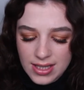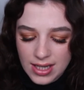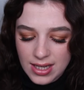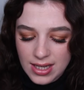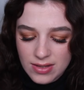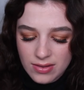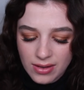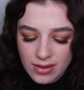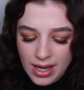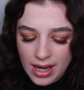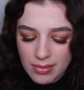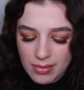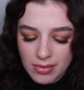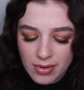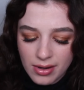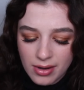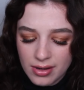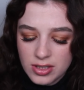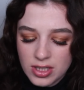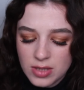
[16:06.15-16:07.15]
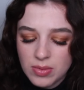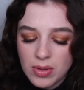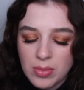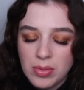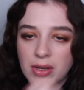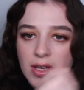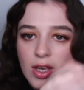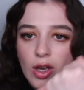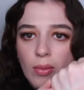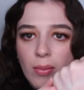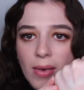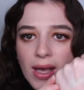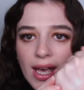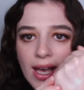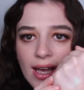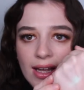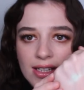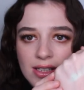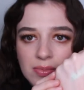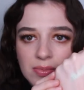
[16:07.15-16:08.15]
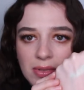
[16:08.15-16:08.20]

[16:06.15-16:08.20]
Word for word: that is on camera just by putting it on my hand,